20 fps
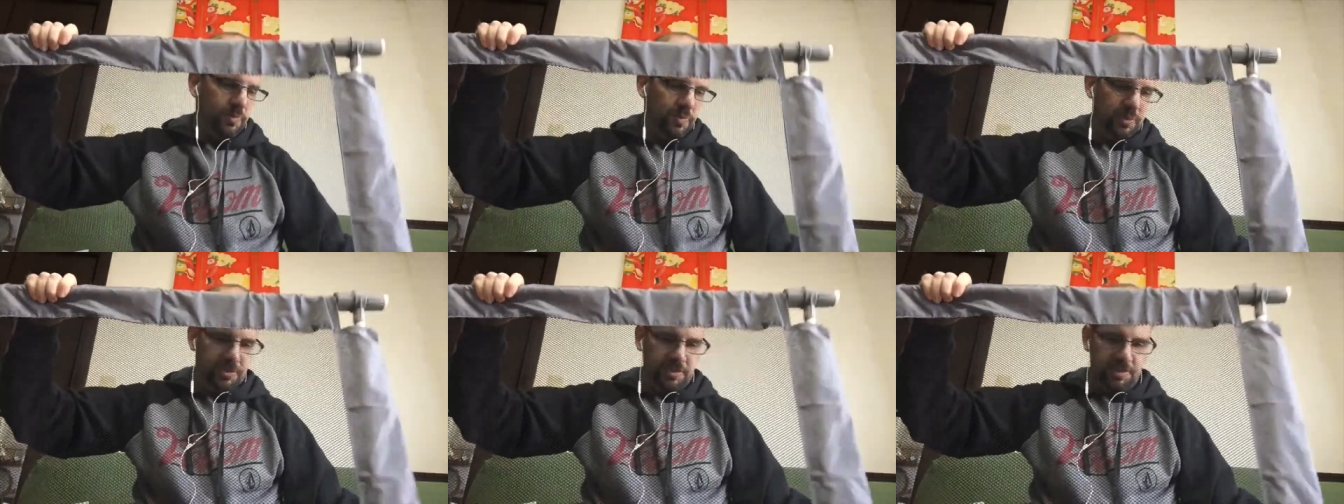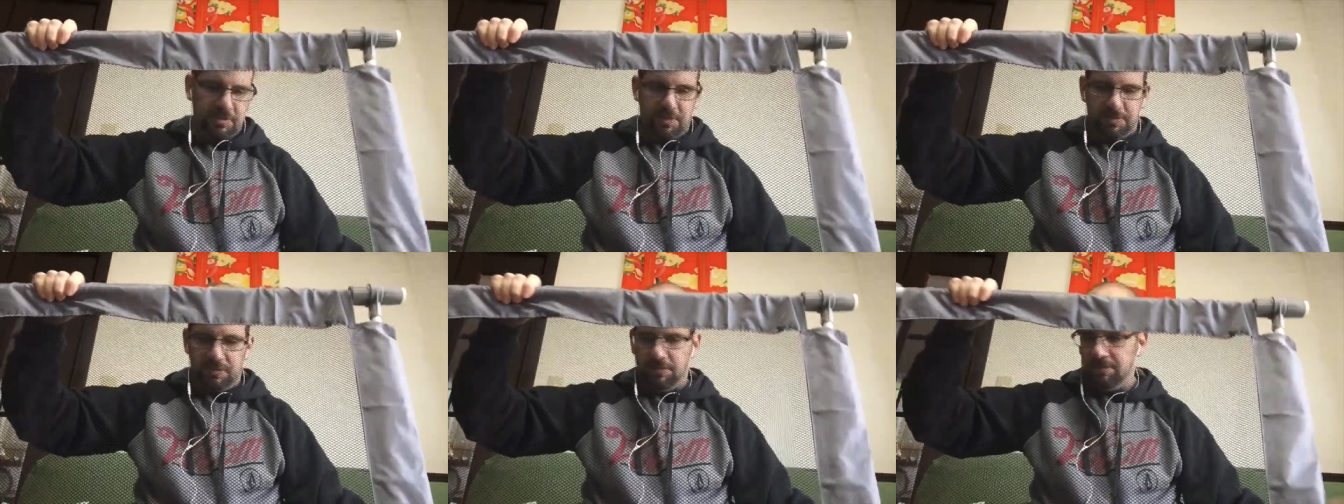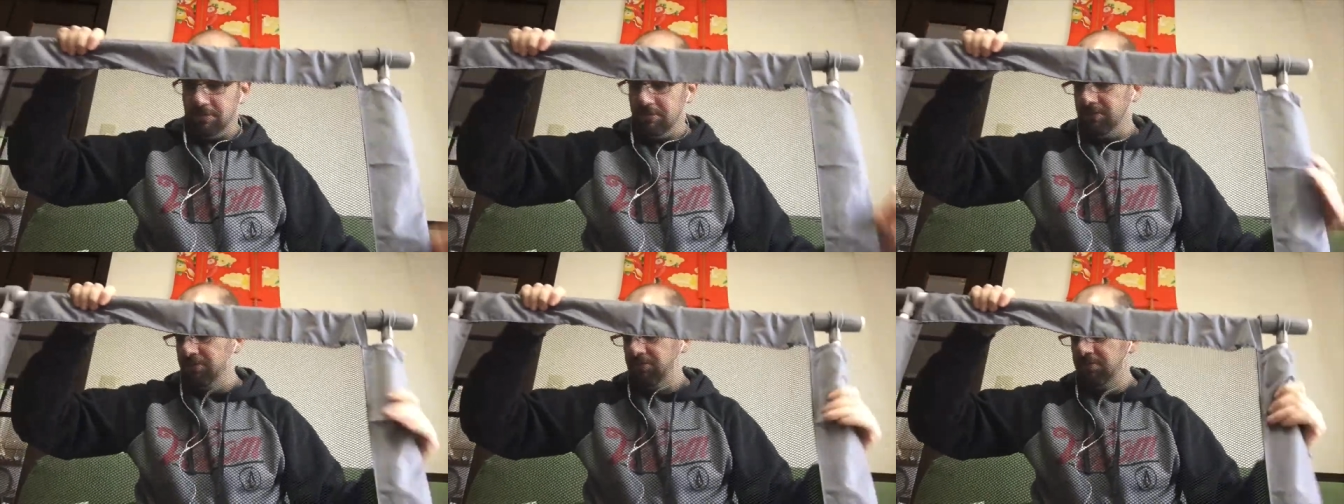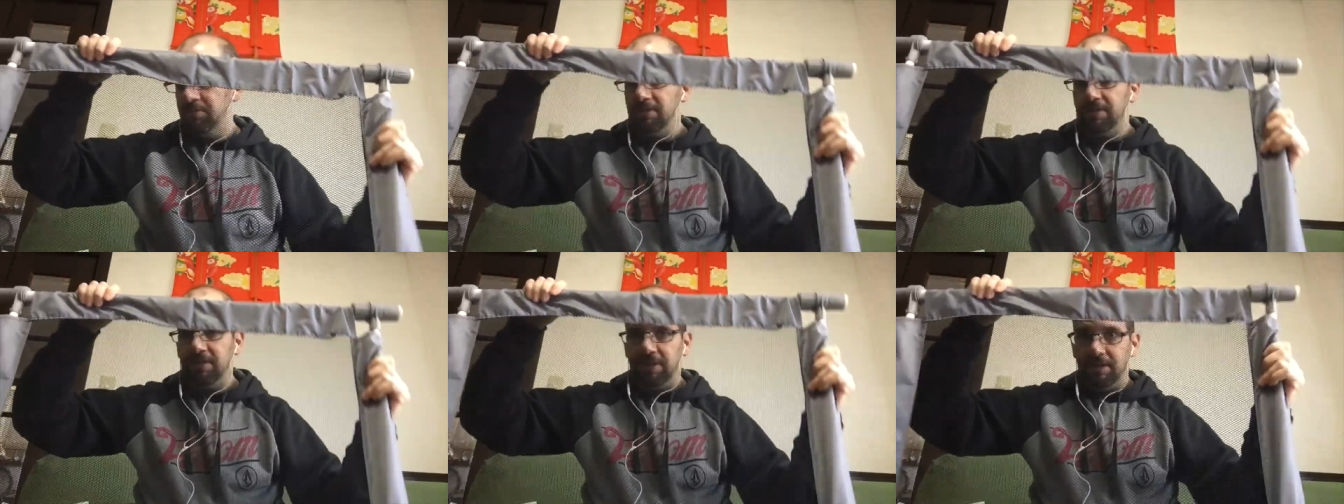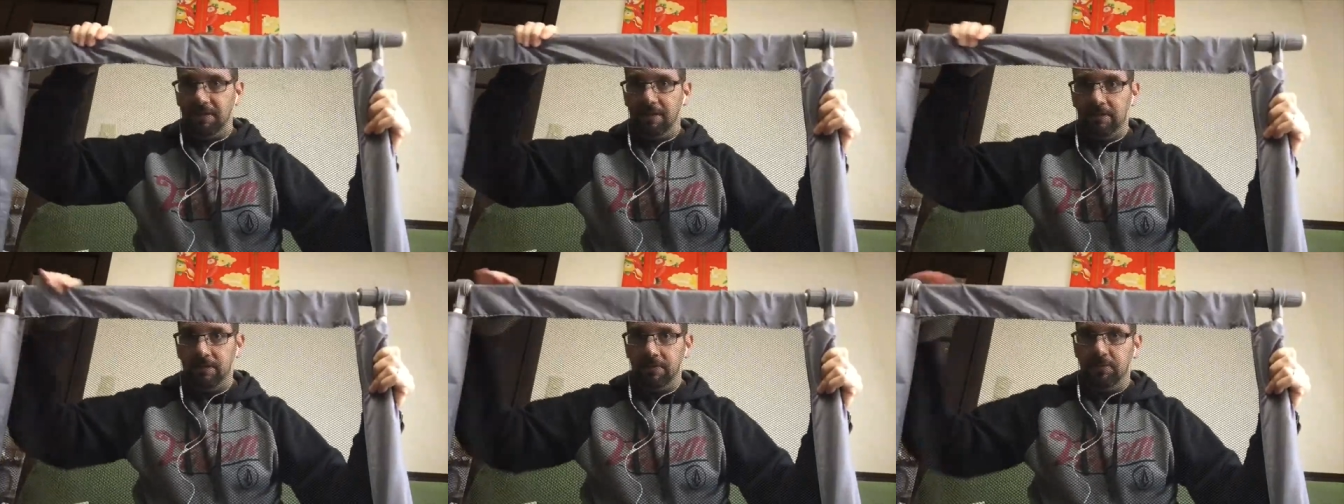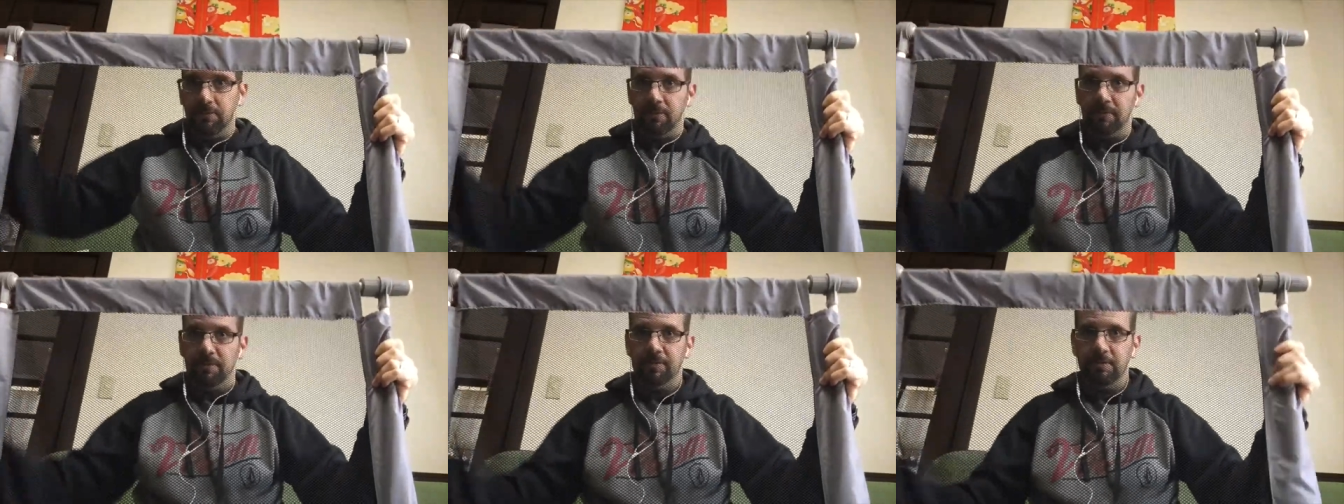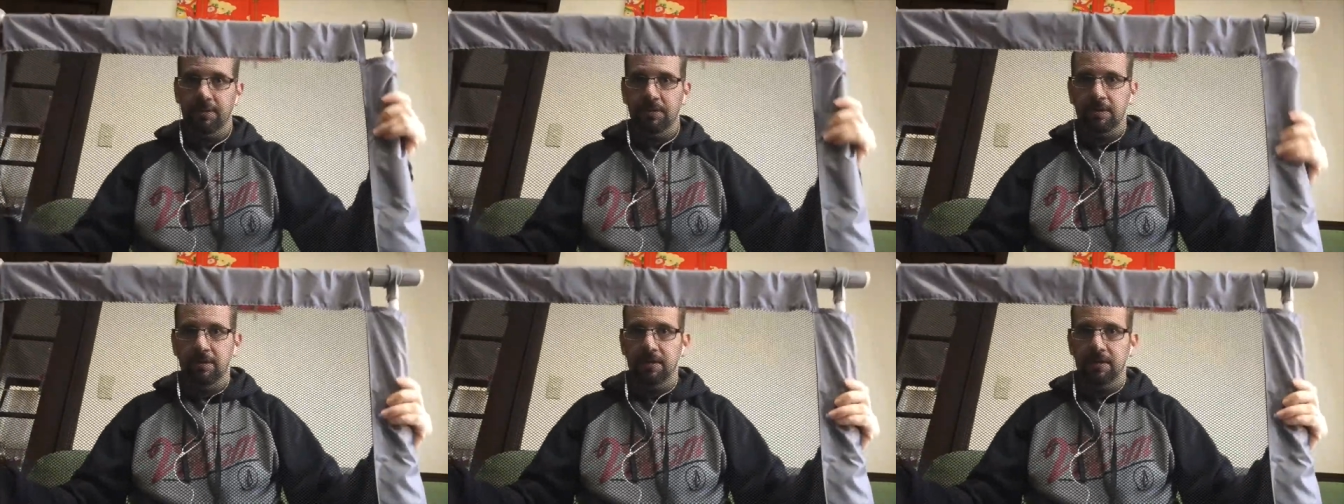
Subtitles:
but it's not the end of the world.